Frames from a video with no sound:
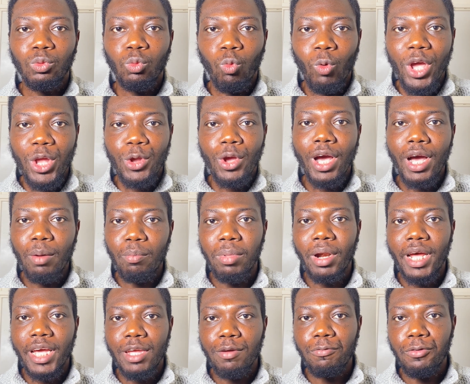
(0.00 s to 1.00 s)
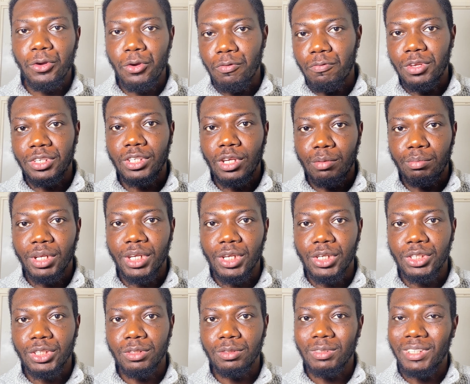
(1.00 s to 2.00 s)
when you are applying for your visa
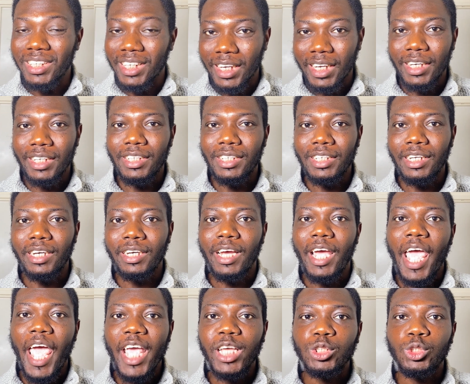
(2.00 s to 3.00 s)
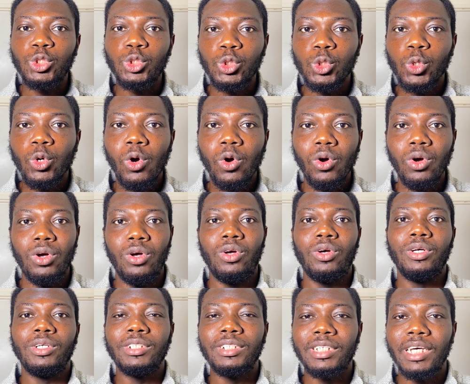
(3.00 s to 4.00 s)
application in Canada, ensure
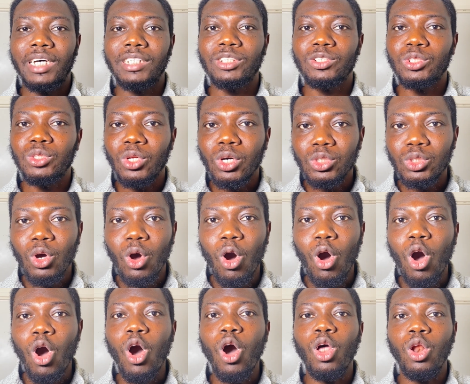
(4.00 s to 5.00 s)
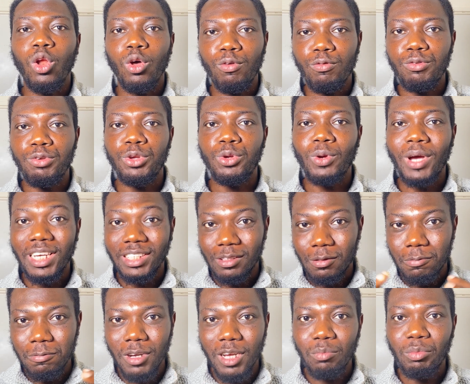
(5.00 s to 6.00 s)
that not all of you as
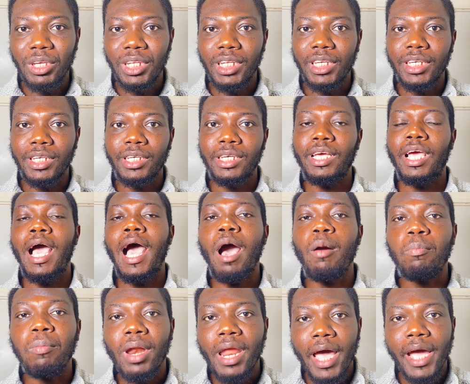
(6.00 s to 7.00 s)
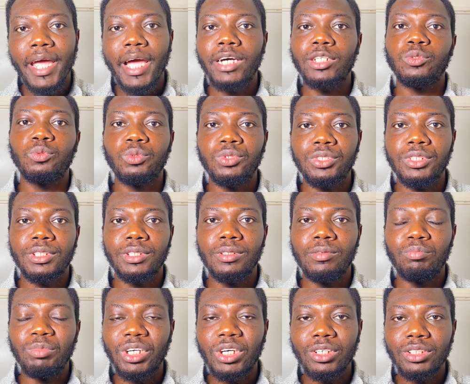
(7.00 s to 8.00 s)
a family apply at once.
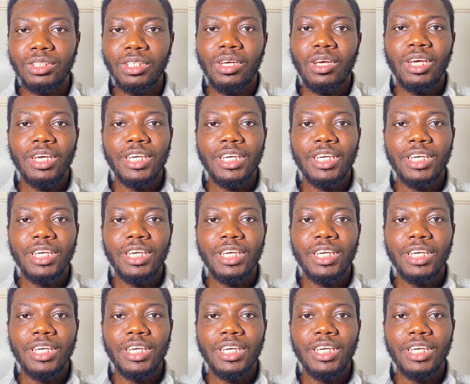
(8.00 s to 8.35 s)
Because